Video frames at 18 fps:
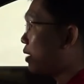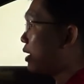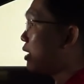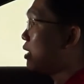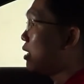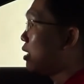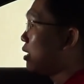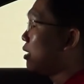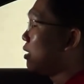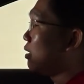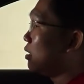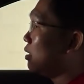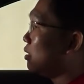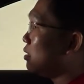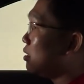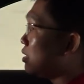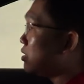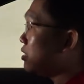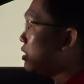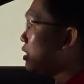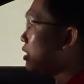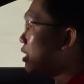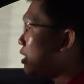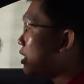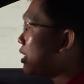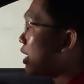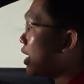But is it,
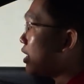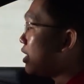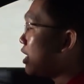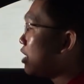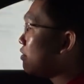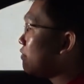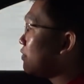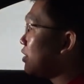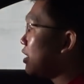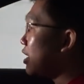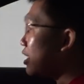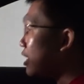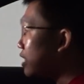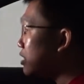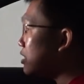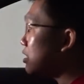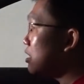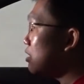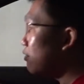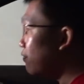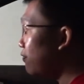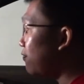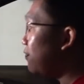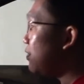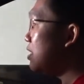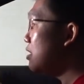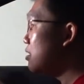at the end of the day, it still
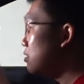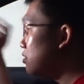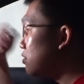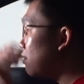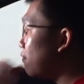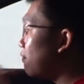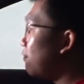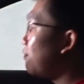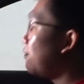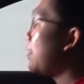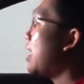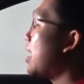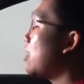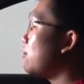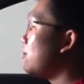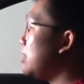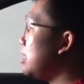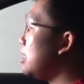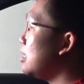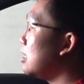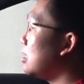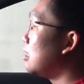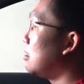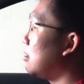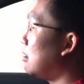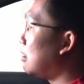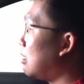feels very
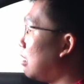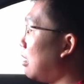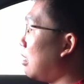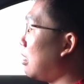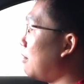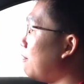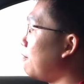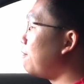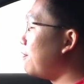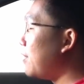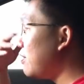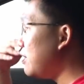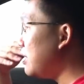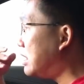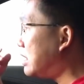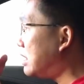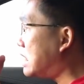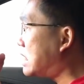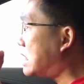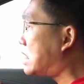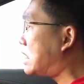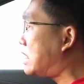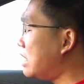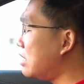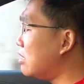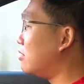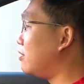
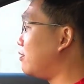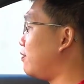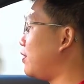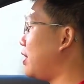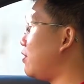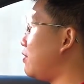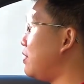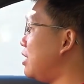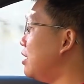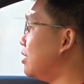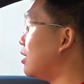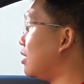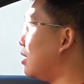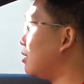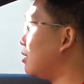distilled, very